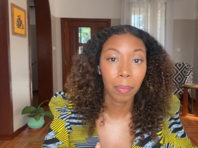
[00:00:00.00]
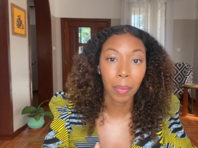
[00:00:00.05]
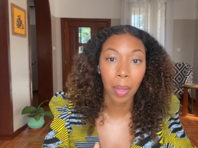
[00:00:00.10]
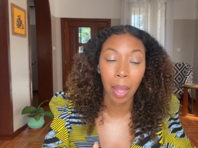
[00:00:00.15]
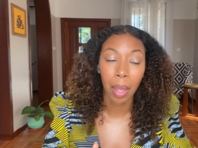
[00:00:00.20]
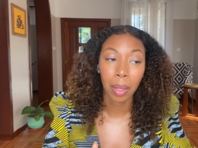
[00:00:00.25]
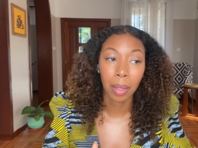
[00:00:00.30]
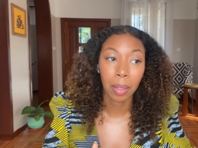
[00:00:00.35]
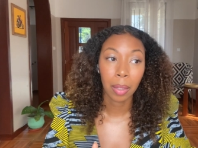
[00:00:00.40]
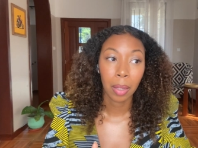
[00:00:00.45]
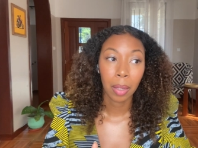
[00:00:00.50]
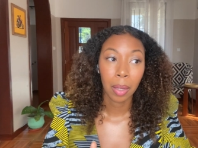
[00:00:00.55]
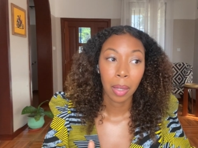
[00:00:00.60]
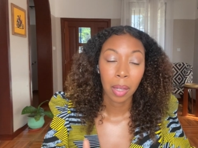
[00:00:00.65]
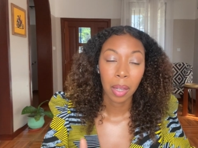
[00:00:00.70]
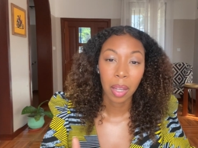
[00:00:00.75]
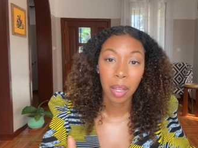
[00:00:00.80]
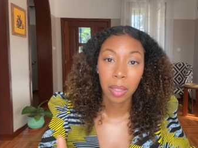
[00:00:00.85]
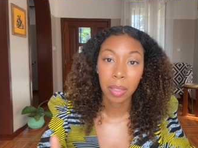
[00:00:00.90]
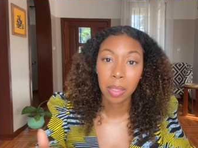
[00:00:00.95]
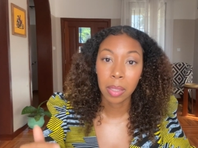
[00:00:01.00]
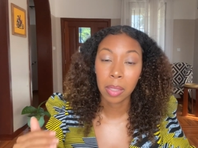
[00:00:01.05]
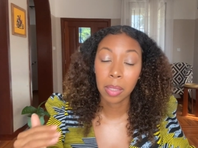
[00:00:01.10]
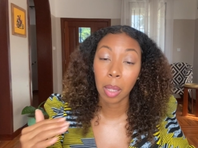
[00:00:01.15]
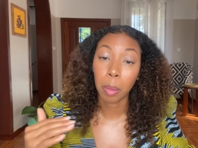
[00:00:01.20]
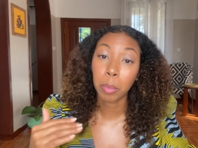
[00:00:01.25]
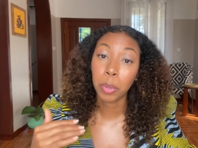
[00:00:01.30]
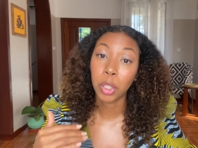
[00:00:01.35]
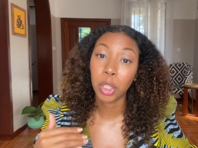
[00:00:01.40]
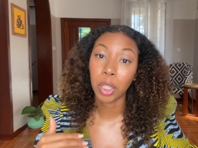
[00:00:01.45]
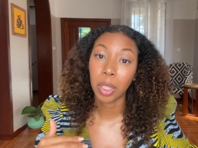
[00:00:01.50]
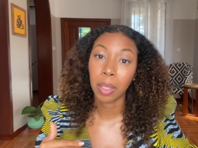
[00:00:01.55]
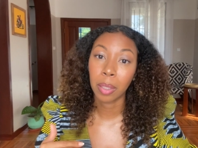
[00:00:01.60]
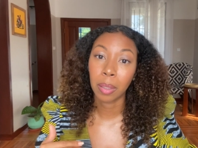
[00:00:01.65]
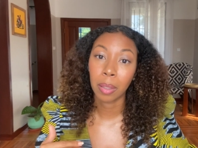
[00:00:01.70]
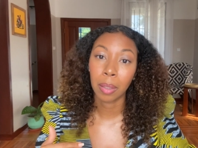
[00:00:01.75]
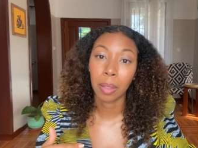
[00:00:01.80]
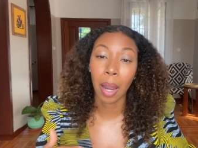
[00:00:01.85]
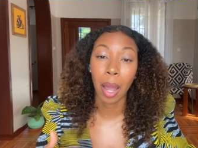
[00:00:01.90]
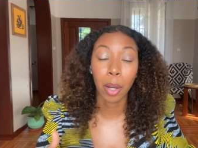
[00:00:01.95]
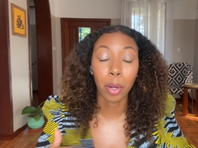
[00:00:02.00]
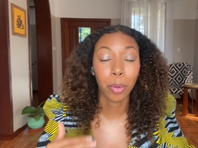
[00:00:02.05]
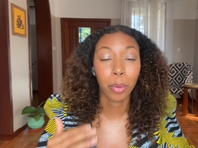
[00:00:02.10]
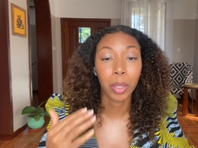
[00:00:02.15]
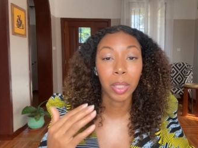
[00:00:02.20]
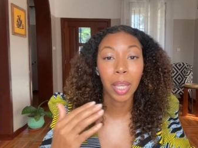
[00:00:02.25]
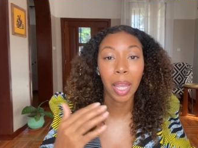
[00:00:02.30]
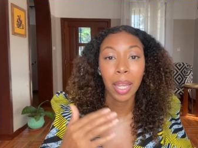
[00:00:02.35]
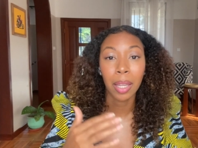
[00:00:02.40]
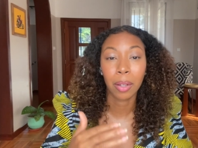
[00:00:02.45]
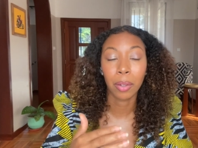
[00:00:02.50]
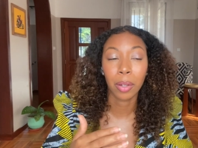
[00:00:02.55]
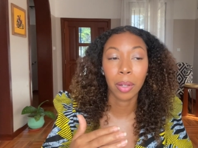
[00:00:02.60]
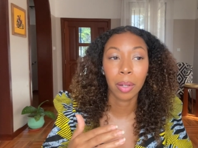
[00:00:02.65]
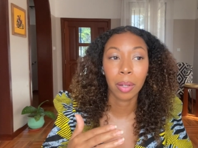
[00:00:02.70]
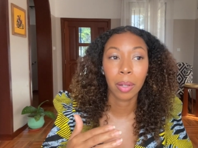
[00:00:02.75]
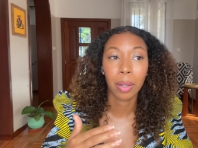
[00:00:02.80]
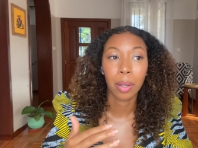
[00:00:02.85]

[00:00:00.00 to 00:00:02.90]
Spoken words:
Like consumption, not creator,